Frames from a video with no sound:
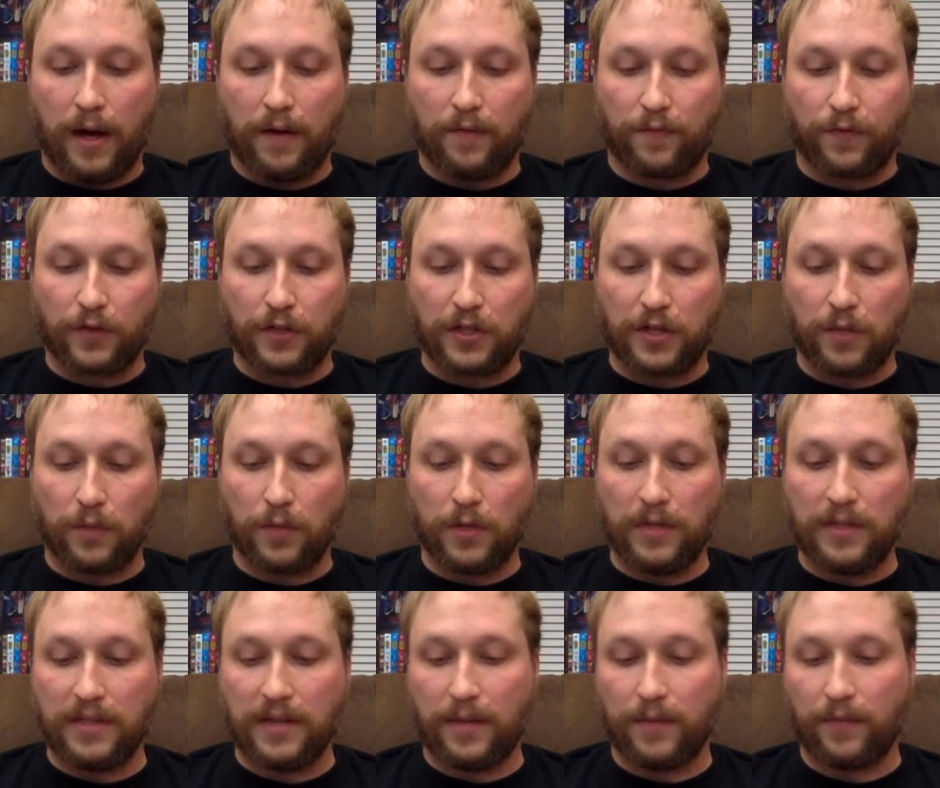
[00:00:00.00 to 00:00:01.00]
For some
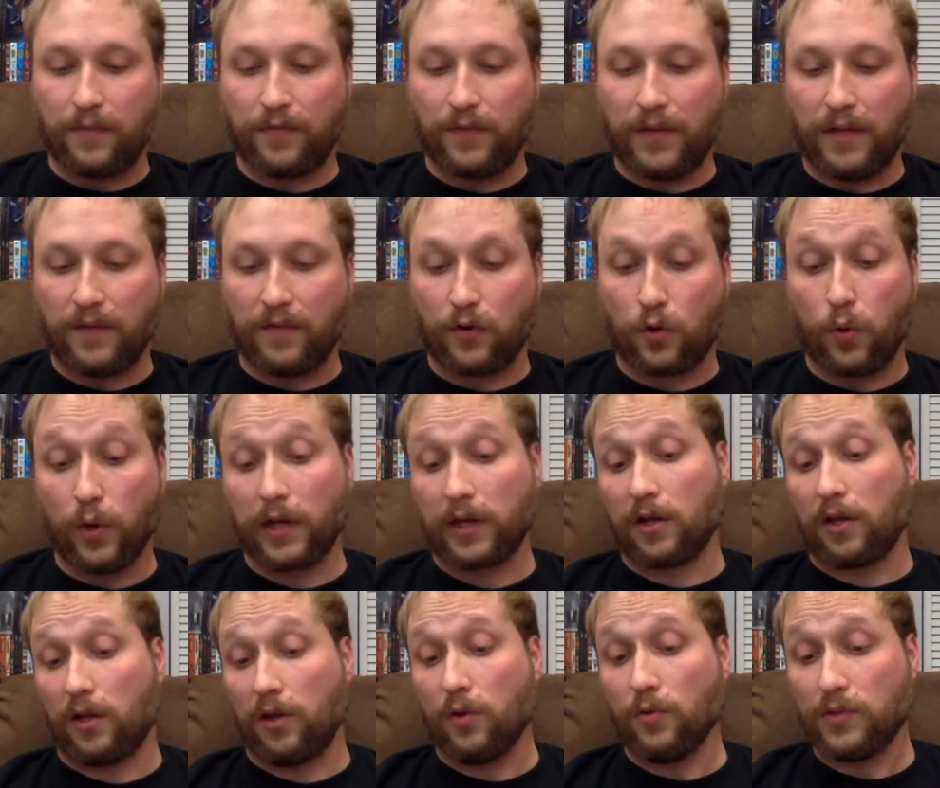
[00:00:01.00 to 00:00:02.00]
reason, I'm a fan of quick
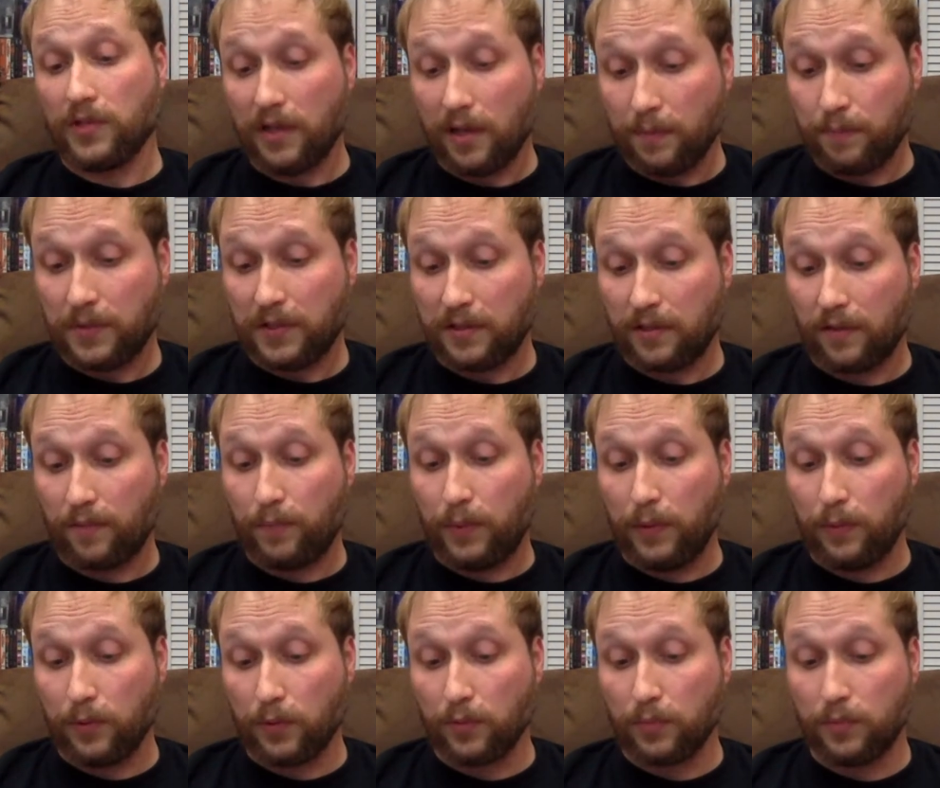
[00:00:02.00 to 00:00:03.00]
close-ups of
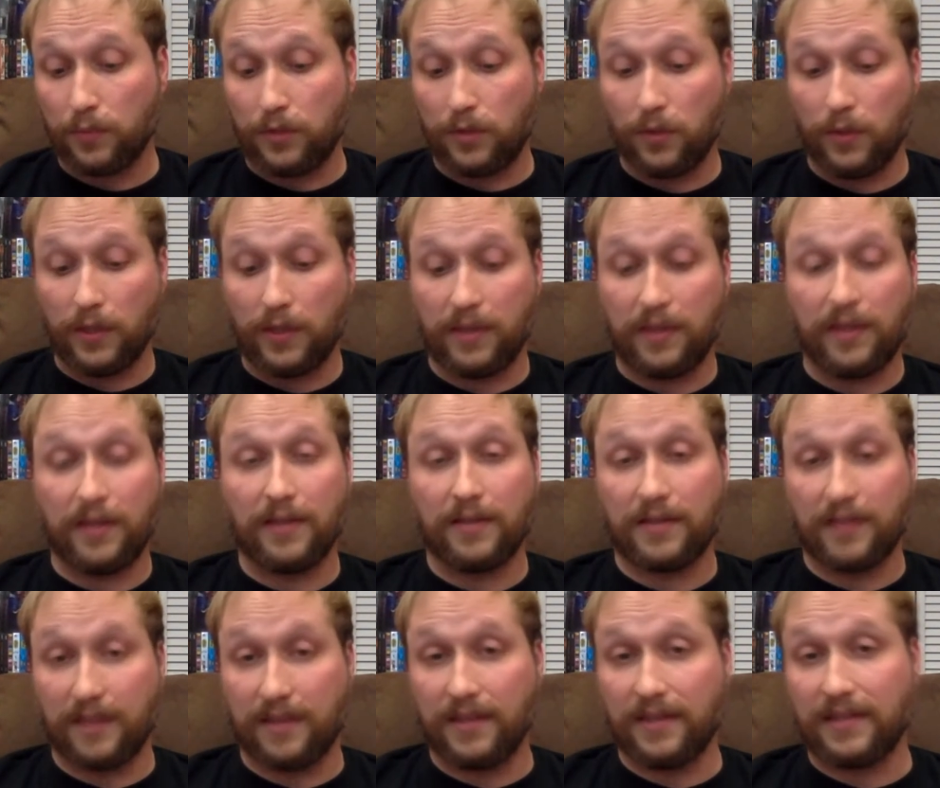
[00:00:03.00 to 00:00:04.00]
people doing
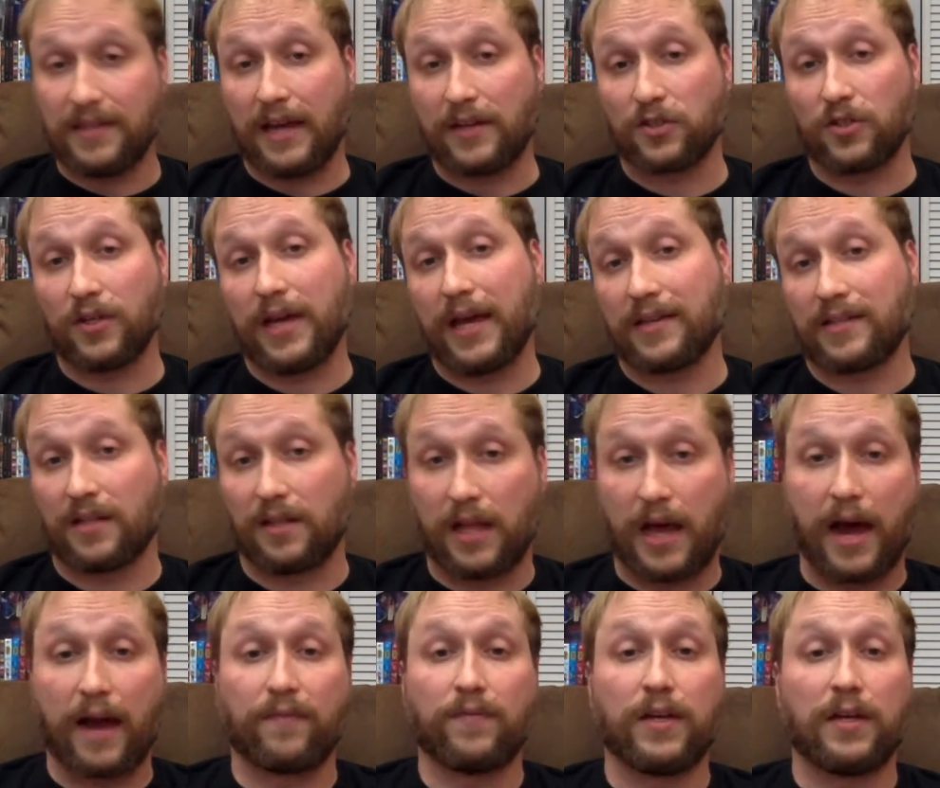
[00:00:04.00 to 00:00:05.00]
things, and this actually has a
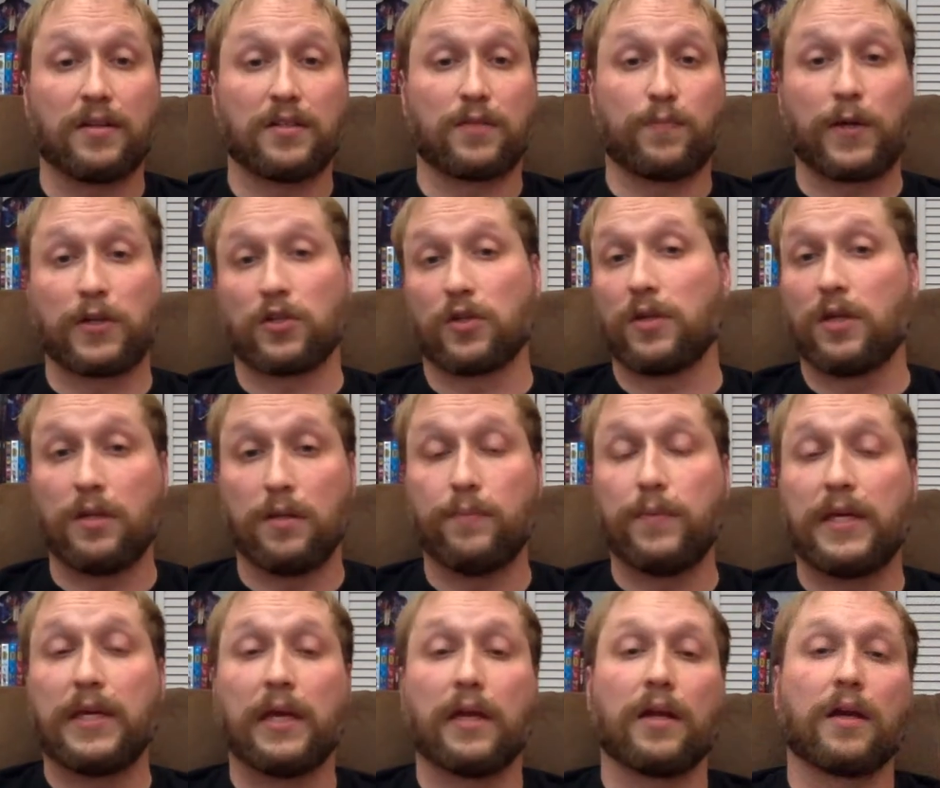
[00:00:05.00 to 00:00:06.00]
lot of it, especially in the
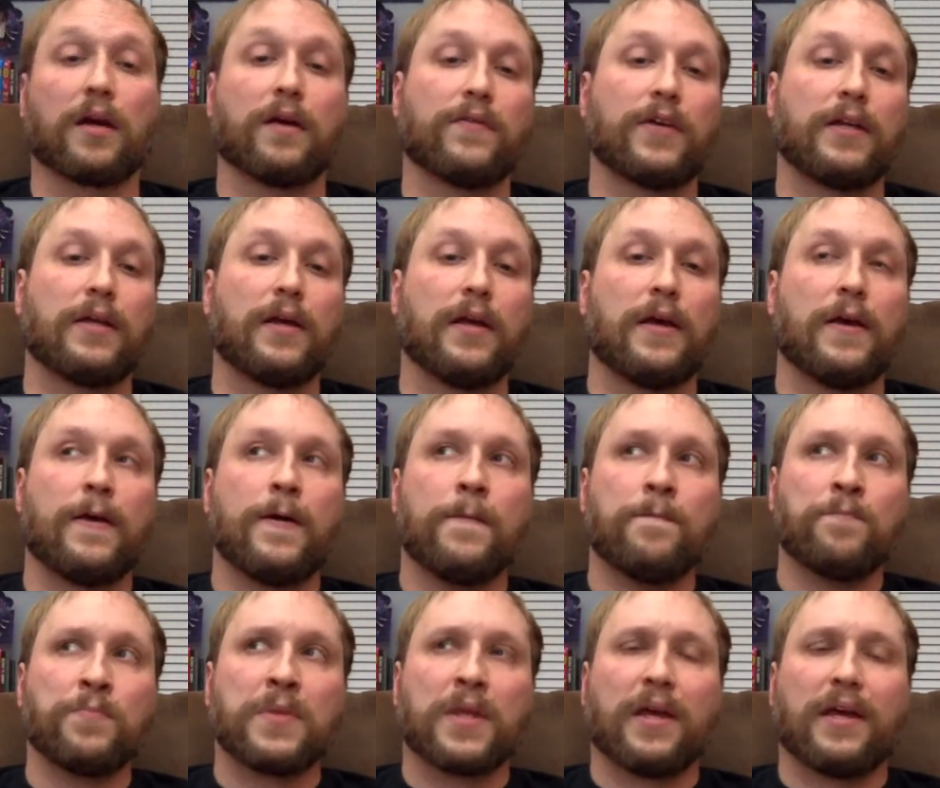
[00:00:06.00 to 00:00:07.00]
beginning of it.
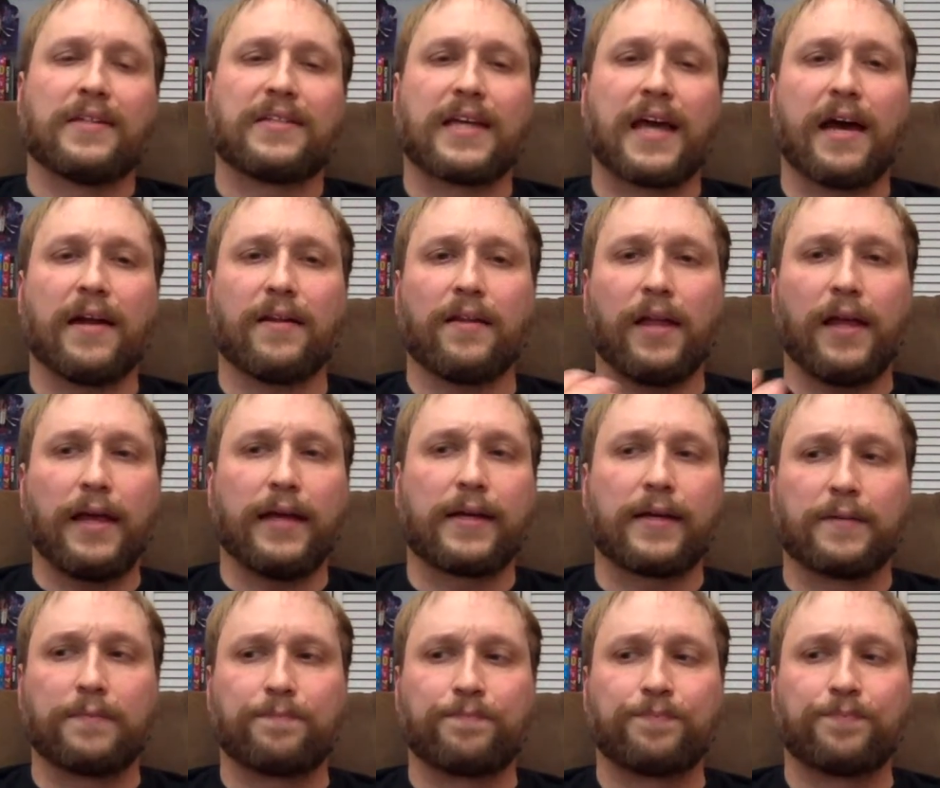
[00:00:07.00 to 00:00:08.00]
It's kind of
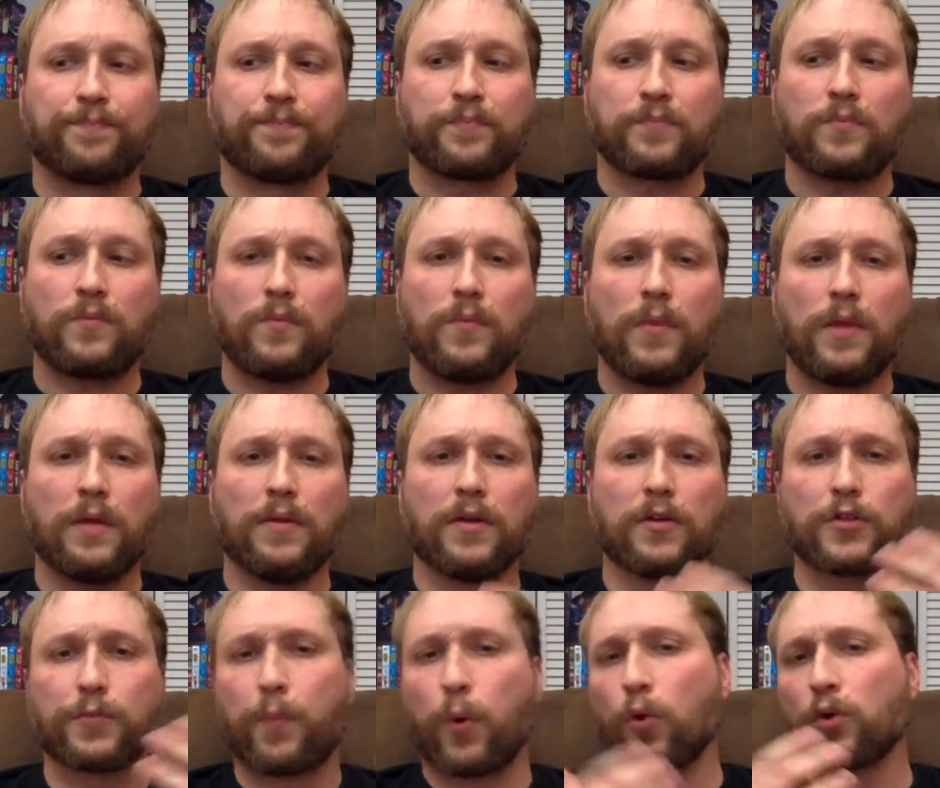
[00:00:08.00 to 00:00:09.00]
like
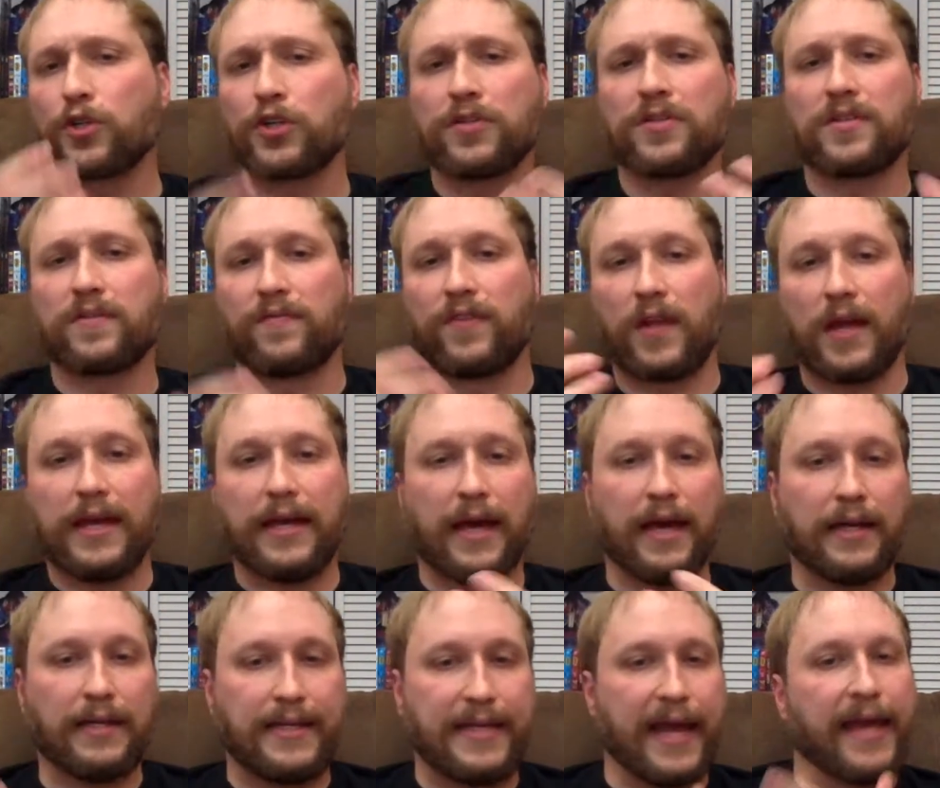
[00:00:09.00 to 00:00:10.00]
there's portions of like
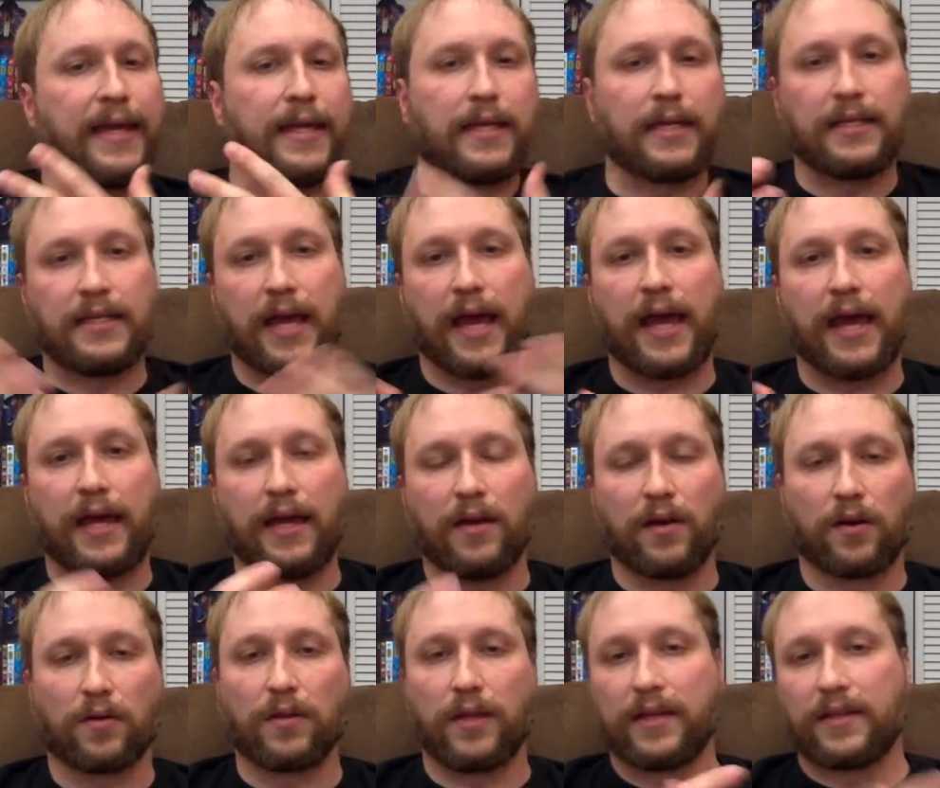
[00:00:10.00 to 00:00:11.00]
a day-to-day
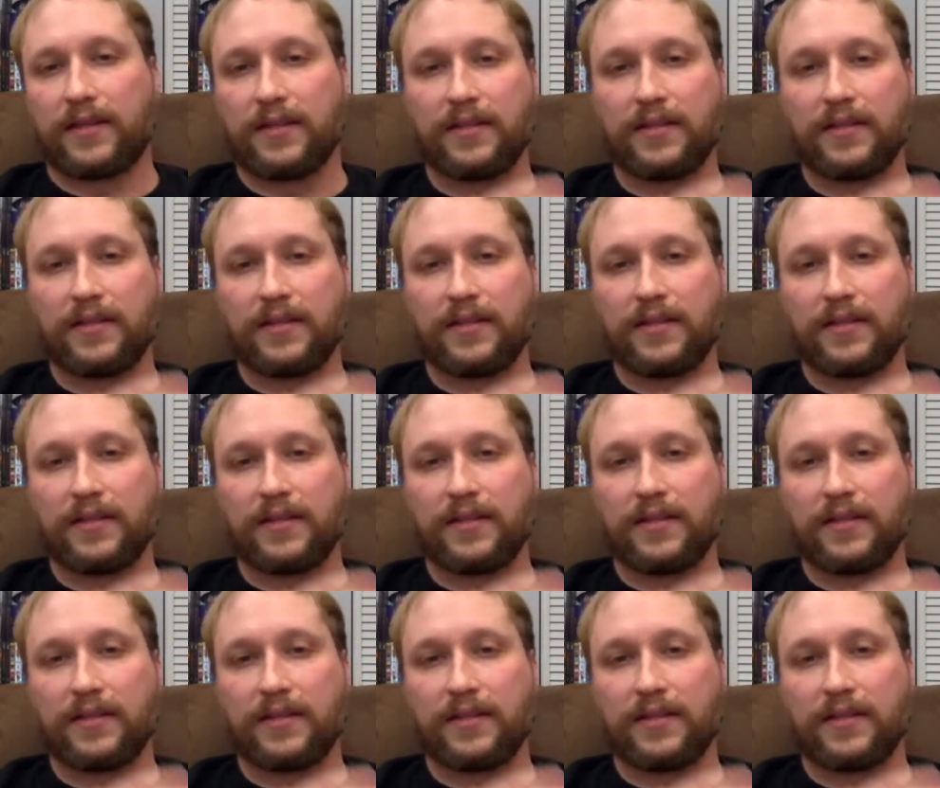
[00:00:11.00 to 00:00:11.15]
or like